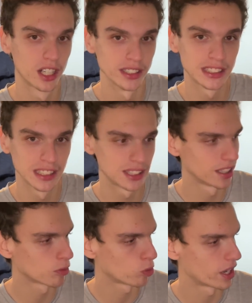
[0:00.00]

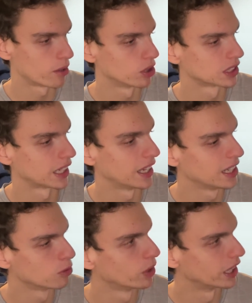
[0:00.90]
consistent when I was
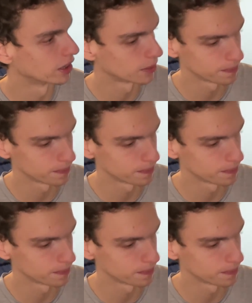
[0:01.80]
hitting with it.